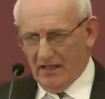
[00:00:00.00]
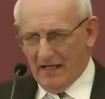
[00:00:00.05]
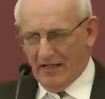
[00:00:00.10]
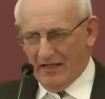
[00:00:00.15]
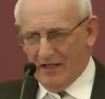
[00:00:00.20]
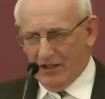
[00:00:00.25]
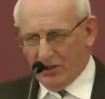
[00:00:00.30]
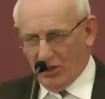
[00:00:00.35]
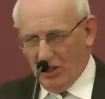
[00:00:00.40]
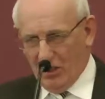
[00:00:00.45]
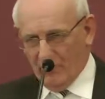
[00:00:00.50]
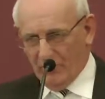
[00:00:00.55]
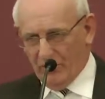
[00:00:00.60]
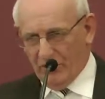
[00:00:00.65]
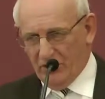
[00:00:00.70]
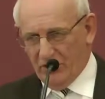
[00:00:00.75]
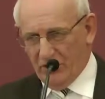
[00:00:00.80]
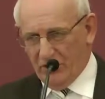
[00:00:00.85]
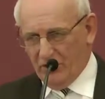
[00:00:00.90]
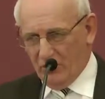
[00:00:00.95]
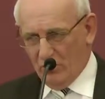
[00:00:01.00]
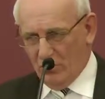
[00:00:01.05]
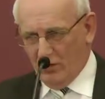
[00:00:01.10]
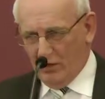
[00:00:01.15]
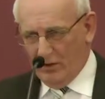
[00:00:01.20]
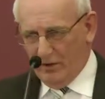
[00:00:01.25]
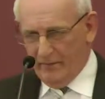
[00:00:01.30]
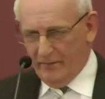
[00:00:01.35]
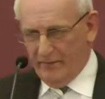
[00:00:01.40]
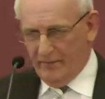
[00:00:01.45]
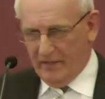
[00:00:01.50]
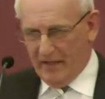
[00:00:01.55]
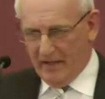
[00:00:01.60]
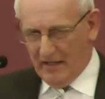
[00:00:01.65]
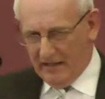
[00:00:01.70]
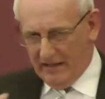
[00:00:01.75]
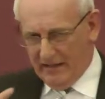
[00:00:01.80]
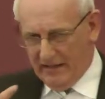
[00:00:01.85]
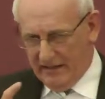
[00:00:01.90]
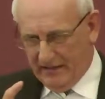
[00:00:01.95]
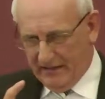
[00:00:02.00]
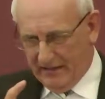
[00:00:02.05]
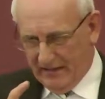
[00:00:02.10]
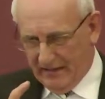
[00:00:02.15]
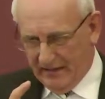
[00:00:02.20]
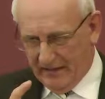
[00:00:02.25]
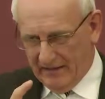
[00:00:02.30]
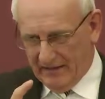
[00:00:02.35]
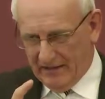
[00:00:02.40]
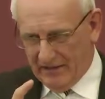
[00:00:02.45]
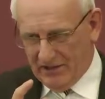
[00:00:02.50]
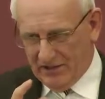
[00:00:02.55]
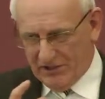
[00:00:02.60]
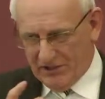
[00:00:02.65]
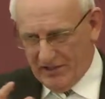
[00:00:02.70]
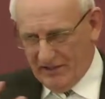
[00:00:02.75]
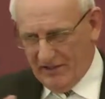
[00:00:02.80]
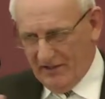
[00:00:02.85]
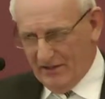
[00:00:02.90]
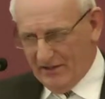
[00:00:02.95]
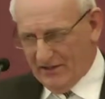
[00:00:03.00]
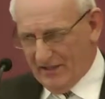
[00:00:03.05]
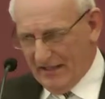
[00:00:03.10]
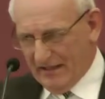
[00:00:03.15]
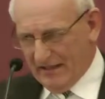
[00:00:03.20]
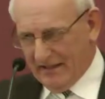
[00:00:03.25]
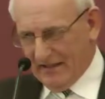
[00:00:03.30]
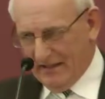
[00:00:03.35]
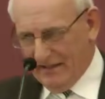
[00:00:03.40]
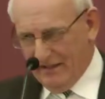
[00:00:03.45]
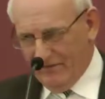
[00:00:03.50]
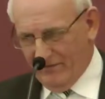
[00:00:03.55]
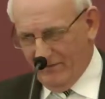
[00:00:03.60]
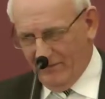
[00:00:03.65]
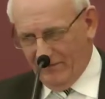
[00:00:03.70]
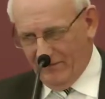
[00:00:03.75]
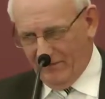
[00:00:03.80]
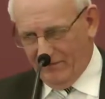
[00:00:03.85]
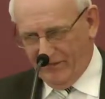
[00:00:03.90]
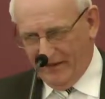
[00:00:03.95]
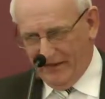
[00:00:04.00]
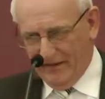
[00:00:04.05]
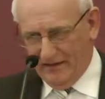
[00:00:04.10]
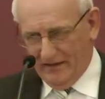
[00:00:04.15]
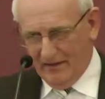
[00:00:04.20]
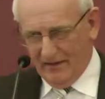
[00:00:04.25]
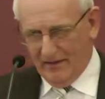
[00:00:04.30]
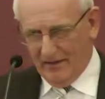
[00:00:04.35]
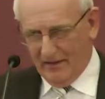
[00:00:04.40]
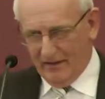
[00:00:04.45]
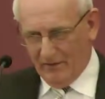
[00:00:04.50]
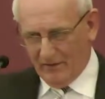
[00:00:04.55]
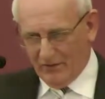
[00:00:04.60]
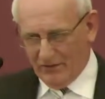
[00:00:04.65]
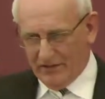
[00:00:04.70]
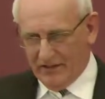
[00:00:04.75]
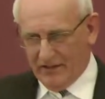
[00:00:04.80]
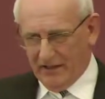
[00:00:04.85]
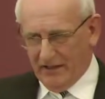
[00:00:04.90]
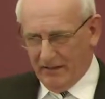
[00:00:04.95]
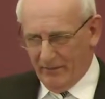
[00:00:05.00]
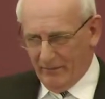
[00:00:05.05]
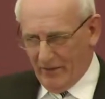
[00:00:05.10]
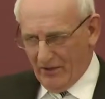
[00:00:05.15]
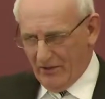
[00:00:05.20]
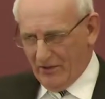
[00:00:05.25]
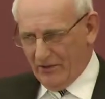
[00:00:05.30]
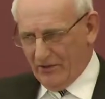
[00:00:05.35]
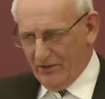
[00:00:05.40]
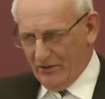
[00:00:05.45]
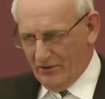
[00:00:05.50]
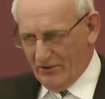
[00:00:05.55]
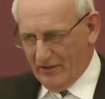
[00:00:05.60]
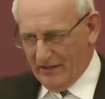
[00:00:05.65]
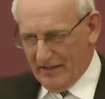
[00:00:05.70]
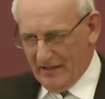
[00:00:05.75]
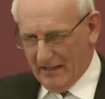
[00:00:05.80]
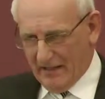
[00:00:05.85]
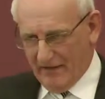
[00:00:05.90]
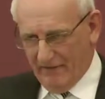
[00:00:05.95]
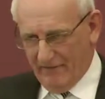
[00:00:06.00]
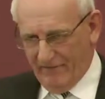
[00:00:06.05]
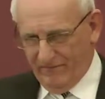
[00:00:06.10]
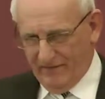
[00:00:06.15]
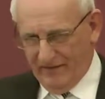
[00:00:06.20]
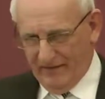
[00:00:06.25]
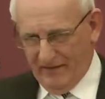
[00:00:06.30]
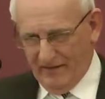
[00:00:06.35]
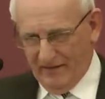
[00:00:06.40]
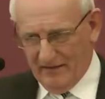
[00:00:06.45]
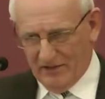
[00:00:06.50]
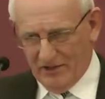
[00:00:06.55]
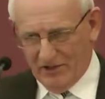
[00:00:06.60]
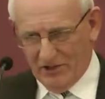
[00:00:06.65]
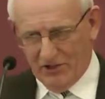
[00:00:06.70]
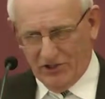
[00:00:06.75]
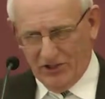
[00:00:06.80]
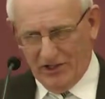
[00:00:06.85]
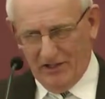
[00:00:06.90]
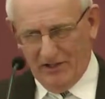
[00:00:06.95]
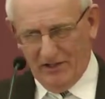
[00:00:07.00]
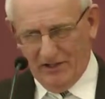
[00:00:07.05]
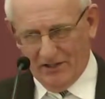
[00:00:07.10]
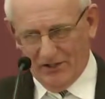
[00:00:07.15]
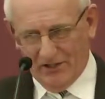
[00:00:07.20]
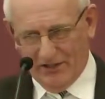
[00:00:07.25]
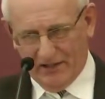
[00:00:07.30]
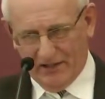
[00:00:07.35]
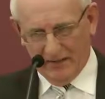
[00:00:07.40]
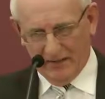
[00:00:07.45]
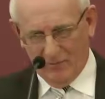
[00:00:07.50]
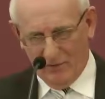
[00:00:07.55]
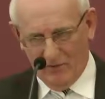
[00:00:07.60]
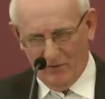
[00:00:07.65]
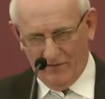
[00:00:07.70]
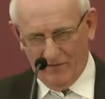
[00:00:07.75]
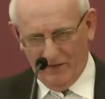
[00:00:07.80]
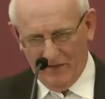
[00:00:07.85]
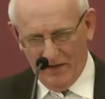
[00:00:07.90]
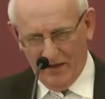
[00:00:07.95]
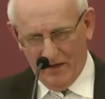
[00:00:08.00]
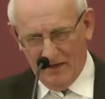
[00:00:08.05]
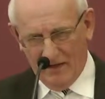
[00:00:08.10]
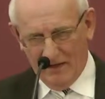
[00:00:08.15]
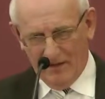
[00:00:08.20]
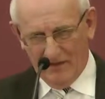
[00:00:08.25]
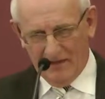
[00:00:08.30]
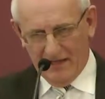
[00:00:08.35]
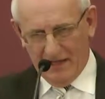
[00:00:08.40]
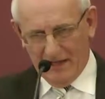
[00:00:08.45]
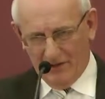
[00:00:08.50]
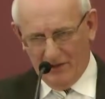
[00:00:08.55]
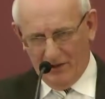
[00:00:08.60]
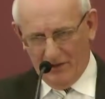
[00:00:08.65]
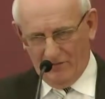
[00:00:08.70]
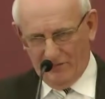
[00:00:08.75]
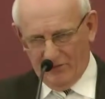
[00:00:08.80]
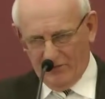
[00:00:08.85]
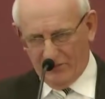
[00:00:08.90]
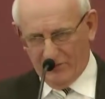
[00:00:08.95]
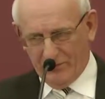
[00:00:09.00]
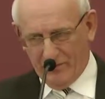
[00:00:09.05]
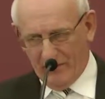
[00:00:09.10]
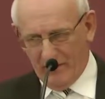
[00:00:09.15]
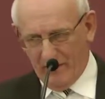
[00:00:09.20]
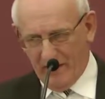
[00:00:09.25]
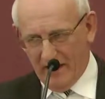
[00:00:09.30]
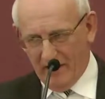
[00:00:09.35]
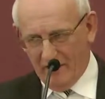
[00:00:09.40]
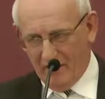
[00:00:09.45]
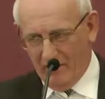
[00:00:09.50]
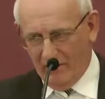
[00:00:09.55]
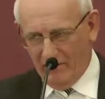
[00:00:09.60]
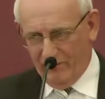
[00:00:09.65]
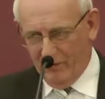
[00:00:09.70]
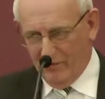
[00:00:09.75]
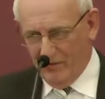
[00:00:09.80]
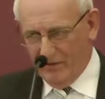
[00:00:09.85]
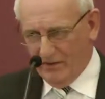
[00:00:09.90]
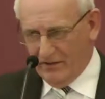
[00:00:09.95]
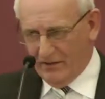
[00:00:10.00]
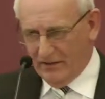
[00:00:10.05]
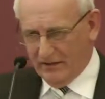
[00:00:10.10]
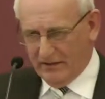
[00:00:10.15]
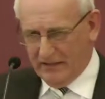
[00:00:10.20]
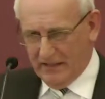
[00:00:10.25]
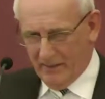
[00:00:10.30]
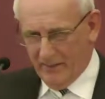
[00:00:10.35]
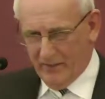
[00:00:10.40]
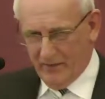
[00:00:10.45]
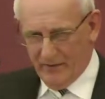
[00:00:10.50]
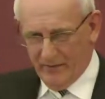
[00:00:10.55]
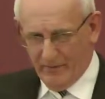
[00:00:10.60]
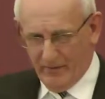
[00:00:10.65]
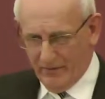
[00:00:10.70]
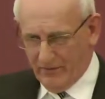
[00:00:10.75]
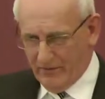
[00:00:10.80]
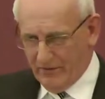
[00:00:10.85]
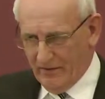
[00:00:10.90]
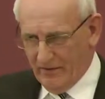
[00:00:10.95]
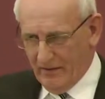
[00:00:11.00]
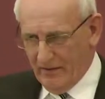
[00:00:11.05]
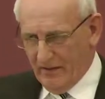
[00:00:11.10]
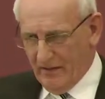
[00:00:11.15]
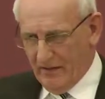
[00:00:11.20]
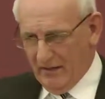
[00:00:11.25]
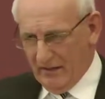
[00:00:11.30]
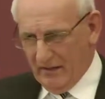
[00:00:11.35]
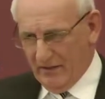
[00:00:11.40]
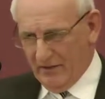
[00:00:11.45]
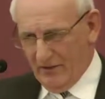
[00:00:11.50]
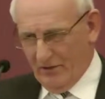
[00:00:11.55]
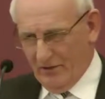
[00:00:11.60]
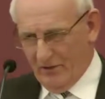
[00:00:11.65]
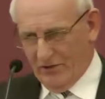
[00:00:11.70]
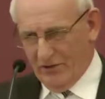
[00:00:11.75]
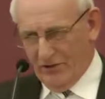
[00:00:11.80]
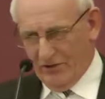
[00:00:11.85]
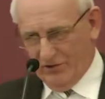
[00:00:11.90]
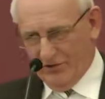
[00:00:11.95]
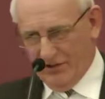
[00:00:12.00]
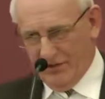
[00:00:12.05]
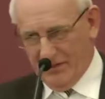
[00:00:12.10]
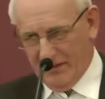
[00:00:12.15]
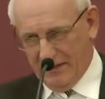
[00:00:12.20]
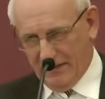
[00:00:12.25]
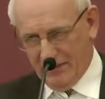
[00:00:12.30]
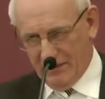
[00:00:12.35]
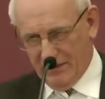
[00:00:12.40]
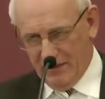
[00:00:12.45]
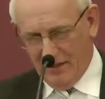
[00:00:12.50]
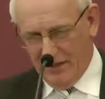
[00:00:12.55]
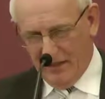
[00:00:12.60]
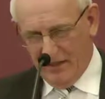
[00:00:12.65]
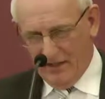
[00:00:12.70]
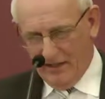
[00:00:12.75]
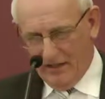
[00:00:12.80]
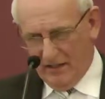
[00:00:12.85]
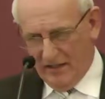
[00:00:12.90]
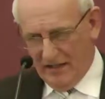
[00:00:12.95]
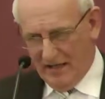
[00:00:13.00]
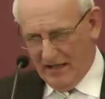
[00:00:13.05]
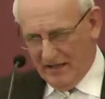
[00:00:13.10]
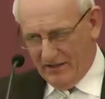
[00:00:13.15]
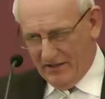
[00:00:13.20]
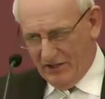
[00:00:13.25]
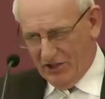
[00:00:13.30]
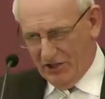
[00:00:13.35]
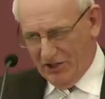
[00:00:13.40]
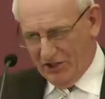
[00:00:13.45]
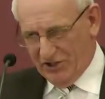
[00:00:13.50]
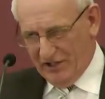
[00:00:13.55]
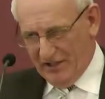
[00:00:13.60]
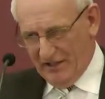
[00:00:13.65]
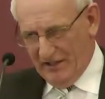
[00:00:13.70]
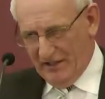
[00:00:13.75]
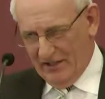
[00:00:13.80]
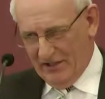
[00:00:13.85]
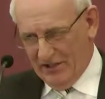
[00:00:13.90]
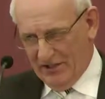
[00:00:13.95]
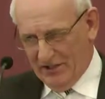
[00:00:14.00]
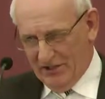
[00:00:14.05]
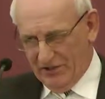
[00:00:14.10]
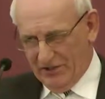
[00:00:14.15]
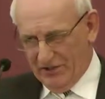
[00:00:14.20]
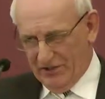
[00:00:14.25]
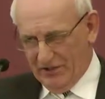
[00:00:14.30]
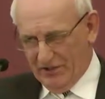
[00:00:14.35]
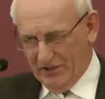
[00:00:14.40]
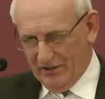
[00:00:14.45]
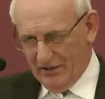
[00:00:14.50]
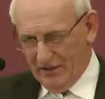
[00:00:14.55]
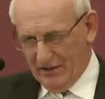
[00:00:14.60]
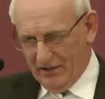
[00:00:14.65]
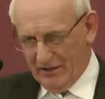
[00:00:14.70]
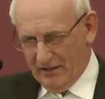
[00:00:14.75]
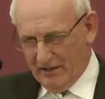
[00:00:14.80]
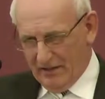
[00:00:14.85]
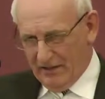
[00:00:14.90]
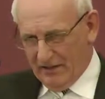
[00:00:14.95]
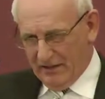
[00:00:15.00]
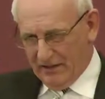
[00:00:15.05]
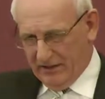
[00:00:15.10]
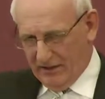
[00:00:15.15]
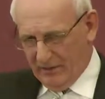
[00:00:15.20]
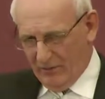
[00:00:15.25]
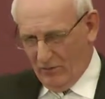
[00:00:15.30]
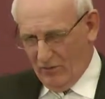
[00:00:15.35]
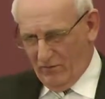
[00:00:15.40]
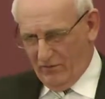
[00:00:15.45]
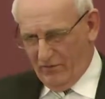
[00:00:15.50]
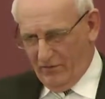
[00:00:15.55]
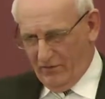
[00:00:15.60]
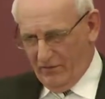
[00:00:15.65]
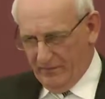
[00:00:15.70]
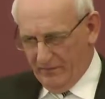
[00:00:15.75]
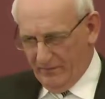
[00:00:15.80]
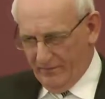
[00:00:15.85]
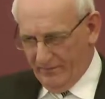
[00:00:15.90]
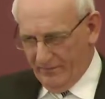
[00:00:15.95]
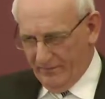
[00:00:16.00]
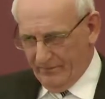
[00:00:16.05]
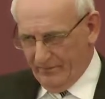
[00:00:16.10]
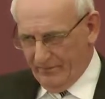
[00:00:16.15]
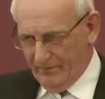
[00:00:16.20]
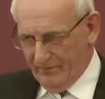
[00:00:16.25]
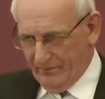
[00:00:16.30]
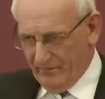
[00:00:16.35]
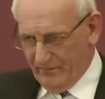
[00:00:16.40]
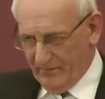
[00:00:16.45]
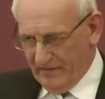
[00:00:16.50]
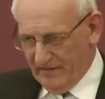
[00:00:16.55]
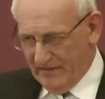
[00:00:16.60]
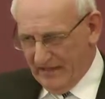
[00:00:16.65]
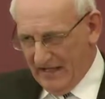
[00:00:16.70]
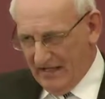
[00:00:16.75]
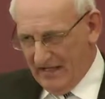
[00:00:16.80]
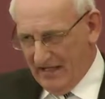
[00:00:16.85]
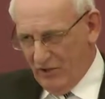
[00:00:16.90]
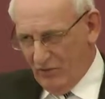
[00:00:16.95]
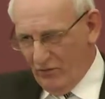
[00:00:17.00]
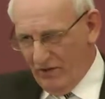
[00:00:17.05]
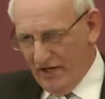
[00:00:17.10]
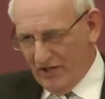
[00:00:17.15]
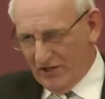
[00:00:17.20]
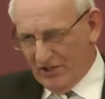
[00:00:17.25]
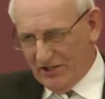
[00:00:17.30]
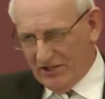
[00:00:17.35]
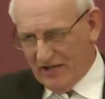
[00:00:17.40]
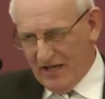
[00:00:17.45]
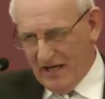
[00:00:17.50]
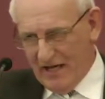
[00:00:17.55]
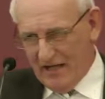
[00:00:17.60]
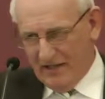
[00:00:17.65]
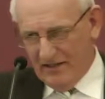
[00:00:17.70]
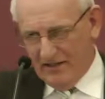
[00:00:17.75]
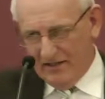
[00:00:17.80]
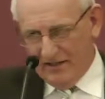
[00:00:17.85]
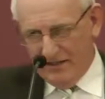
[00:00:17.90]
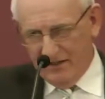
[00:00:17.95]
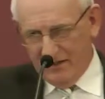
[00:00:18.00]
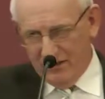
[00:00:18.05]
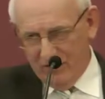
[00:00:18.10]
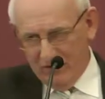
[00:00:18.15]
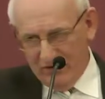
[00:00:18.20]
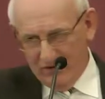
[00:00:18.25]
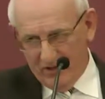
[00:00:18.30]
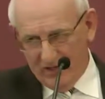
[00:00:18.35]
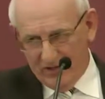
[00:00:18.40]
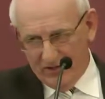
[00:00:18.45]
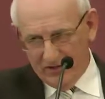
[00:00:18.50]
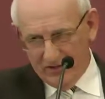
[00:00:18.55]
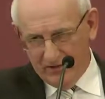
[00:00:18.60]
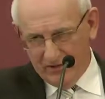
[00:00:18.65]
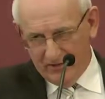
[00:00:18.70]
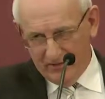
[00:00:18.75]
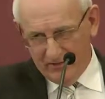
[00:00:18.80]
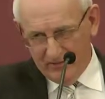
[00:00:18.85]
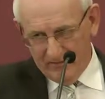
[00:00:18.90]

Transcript: And he'd come to the door, and he, the stillness, I can even feel, I was thinking about it the other day, I can feel the stillness came over that office where men were fooling and capering about at all sorts of things. And the stillness came over. And then he'd raise his hand and he'd do this.